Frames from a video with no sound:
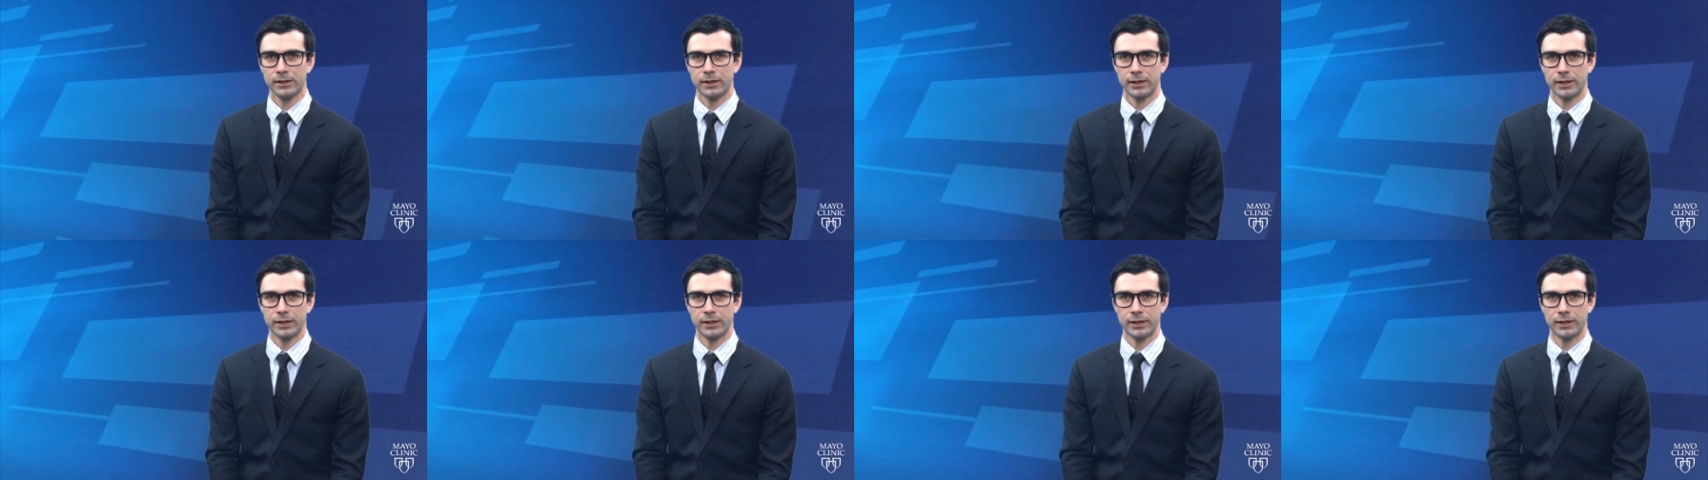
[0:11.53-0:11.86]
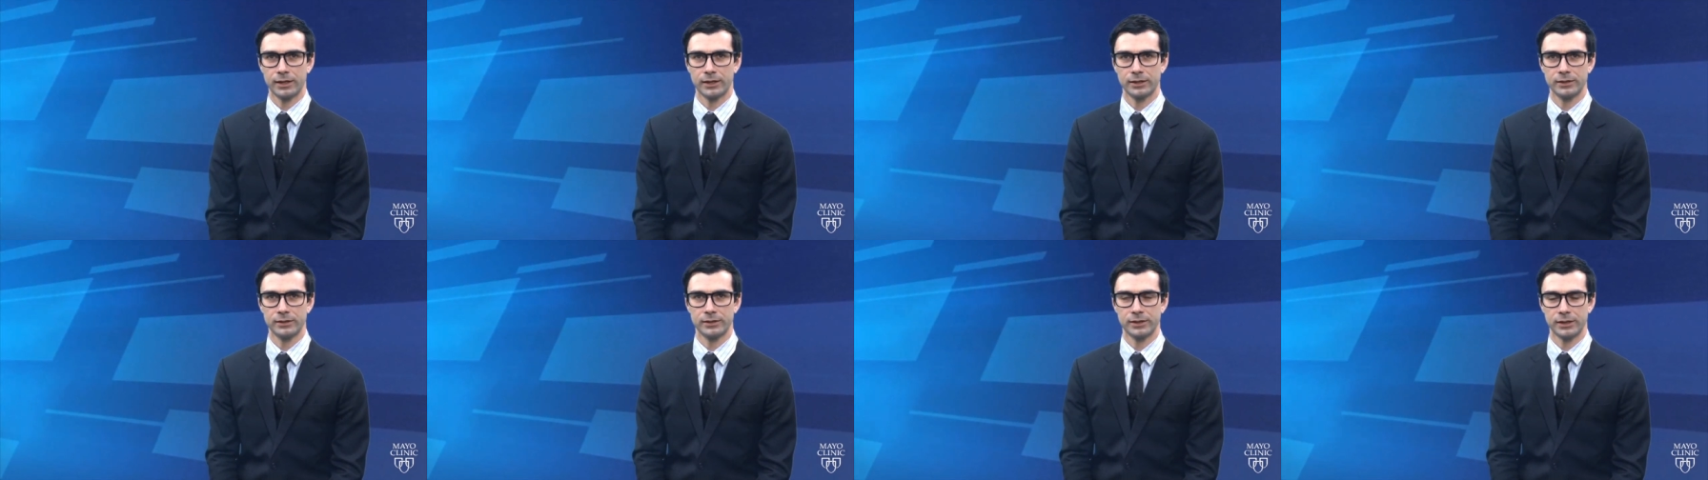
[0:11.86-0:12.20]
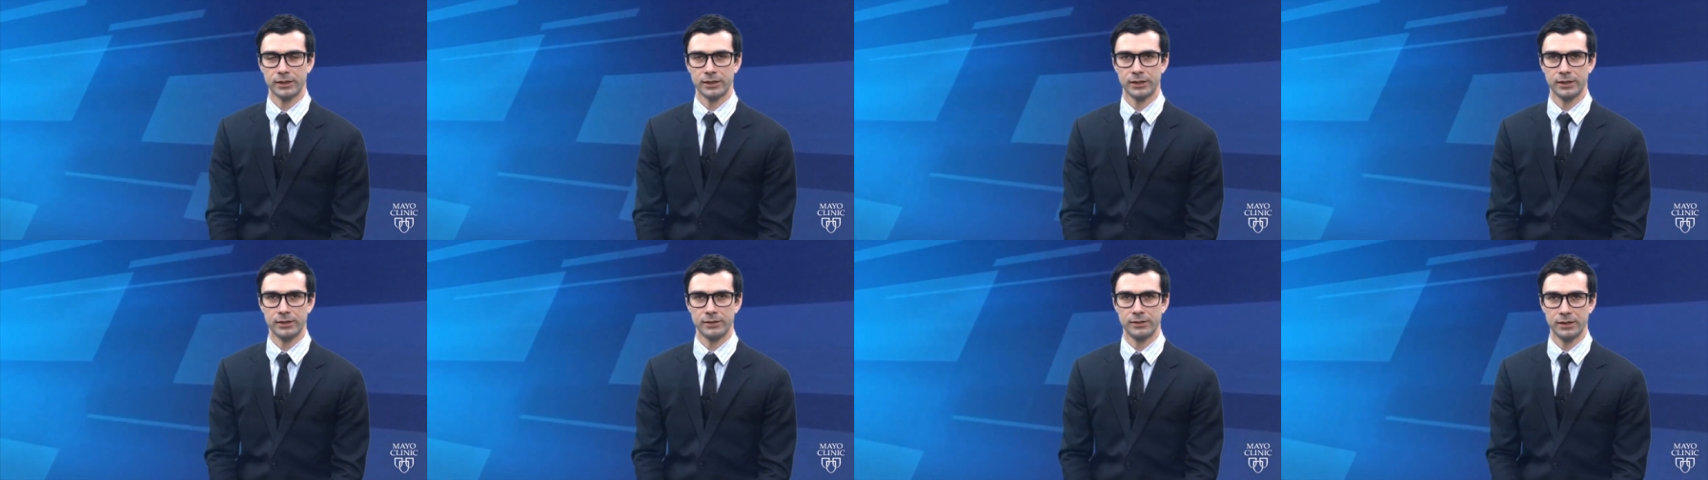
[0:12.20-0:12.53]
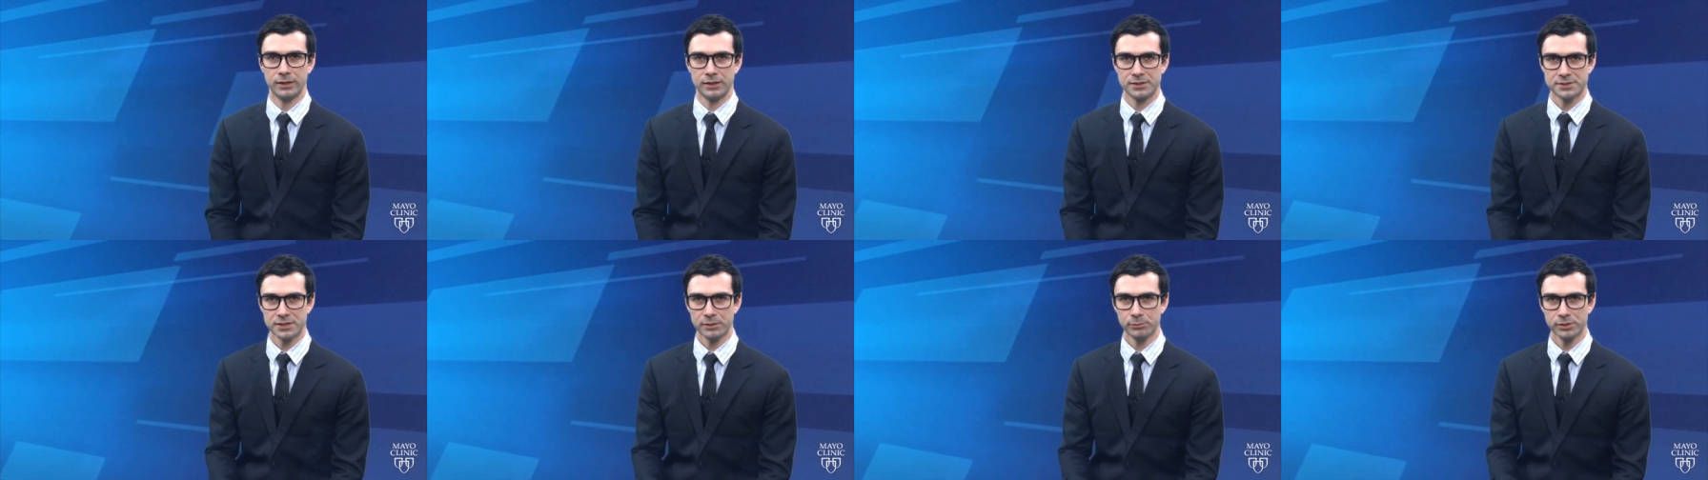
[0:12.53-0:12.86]
And in the
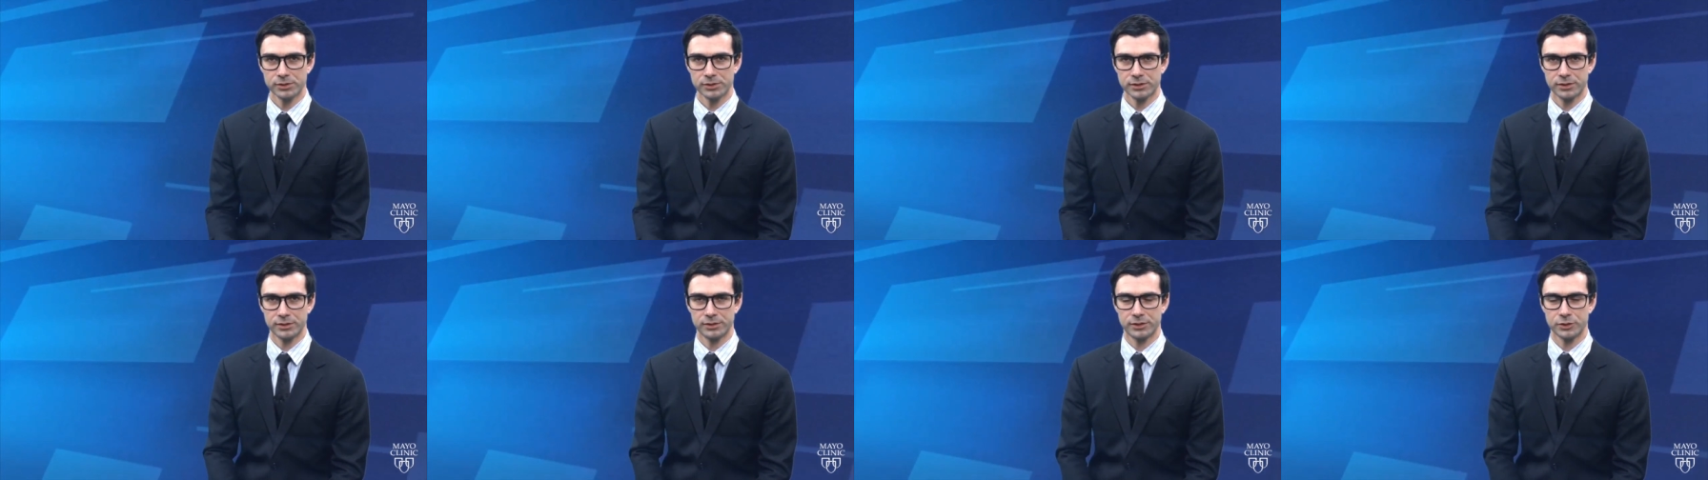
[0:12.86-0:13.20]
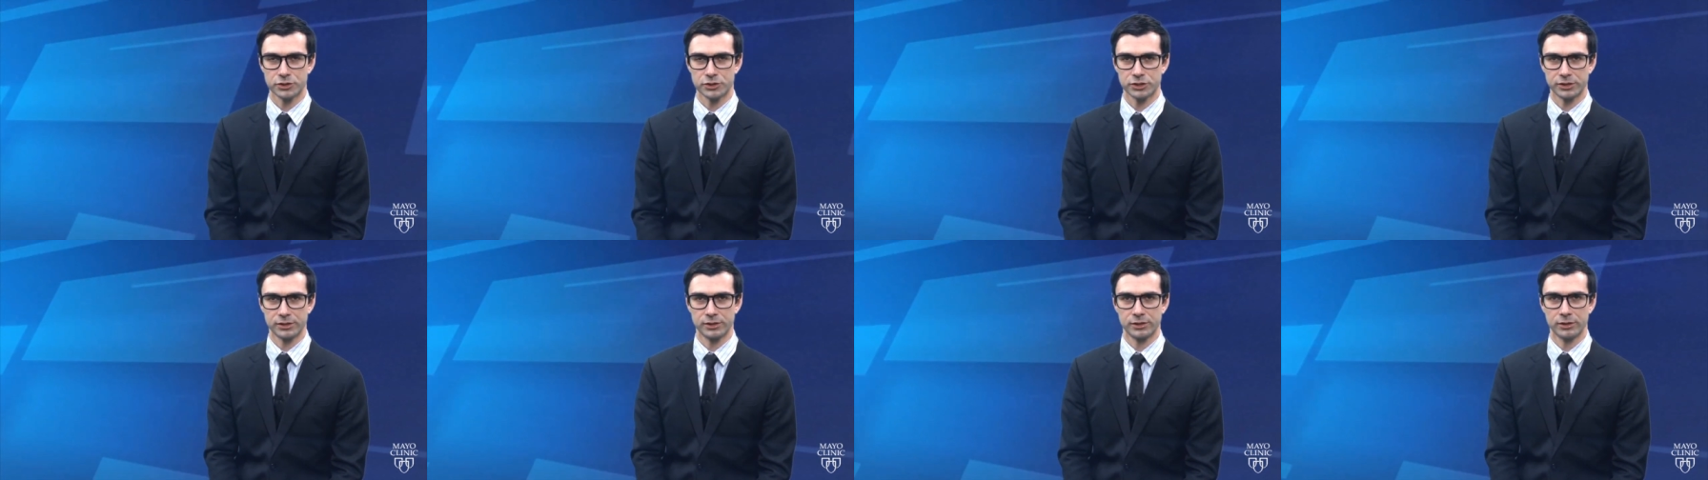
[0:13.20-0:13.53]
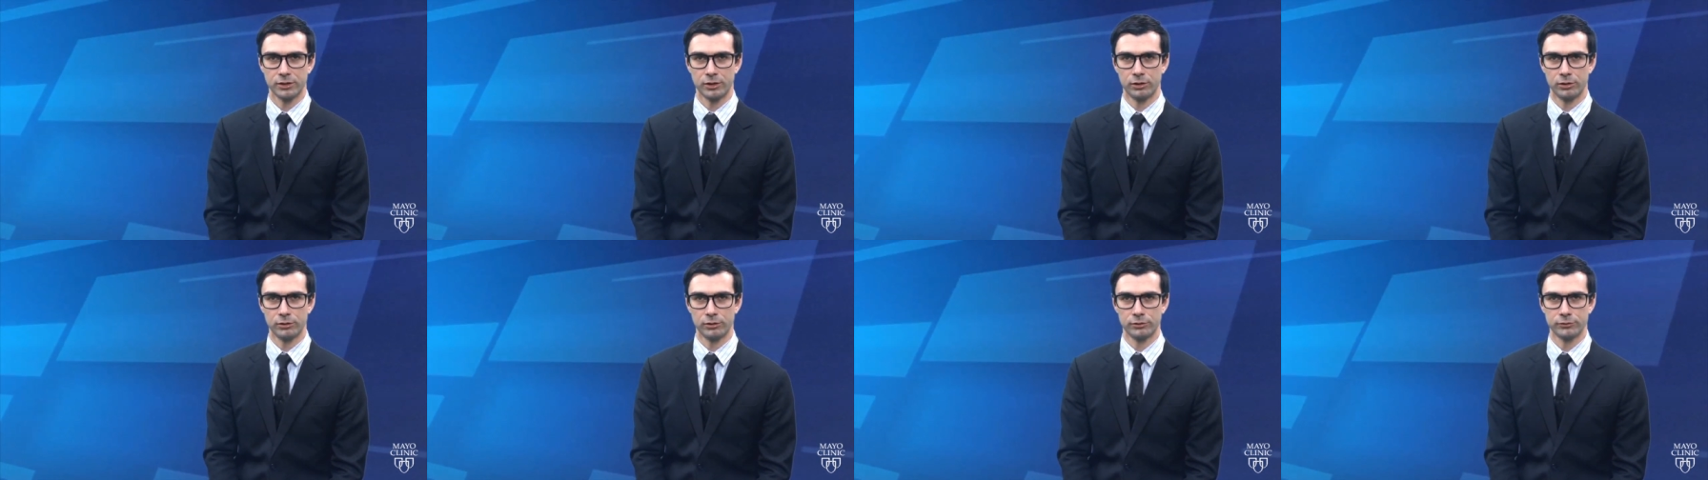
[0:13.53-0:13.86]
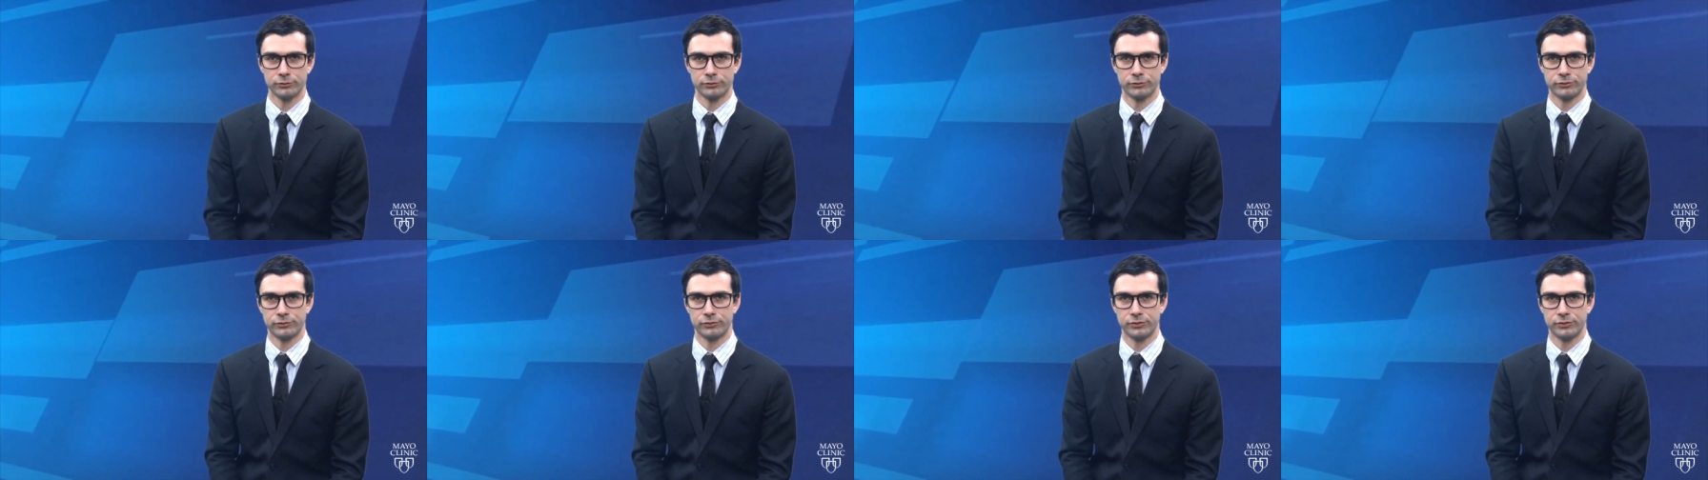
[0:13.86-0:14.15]
December edition of